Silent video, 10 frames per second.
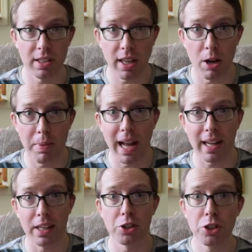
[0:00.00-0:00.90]
scale
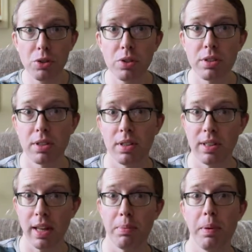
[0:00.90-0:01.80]
back and choose to
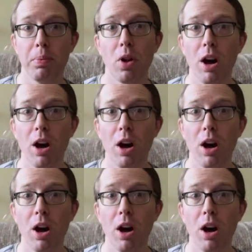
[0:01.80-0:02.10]
lay people